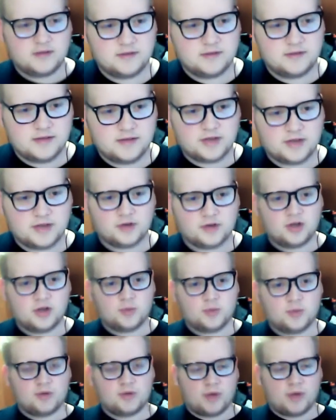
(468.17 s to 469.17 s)
They curl
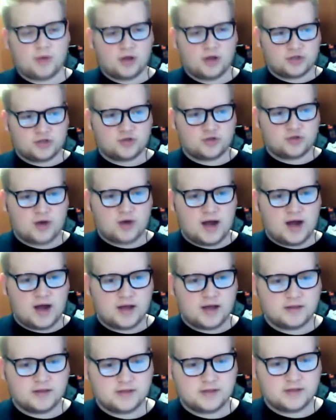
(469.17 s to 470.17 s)
up in a ball and
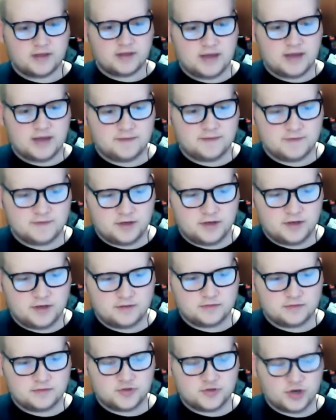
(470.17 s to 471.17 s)
cry. They have
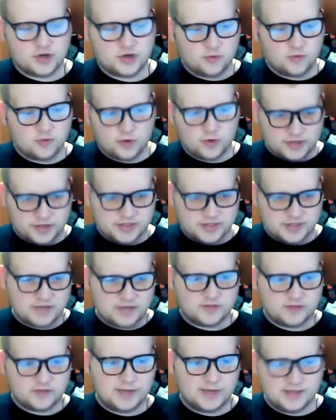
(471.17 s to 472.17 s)
trigger warning,
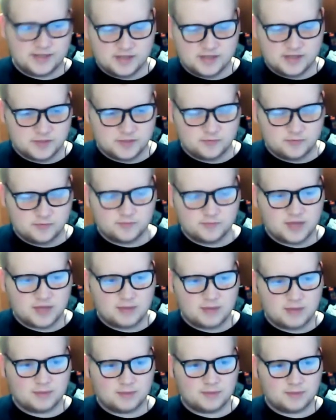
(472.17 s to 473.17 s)
safe spaces,
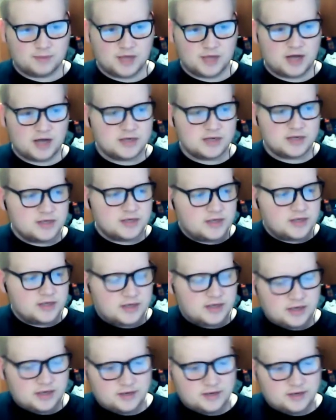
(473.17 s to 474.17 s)
blah blah blah
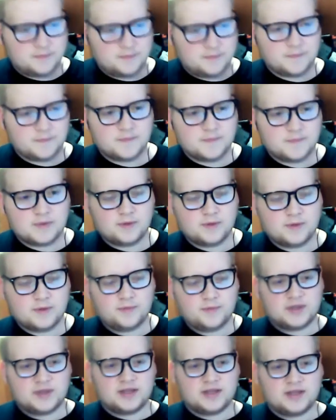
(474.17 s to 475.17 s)
blah.
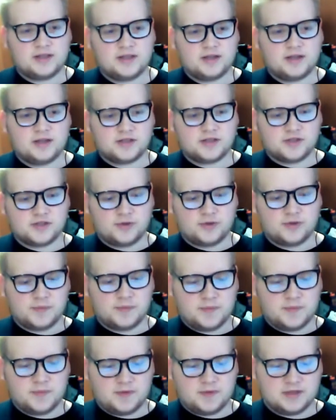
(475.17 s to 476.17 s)
But then they also,
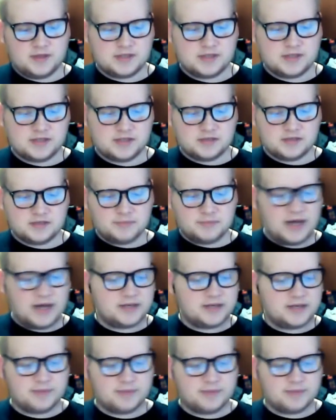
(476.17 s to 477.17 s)
and this is
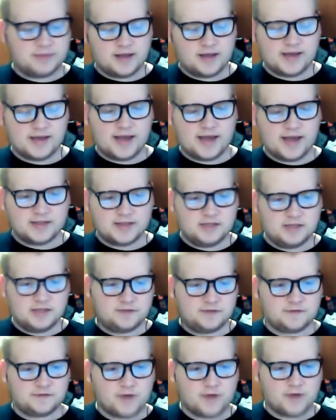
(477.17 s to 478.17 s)
embodied by like
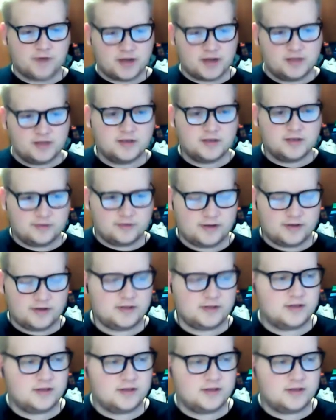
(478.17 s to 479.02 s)
Antifa Freddy, right?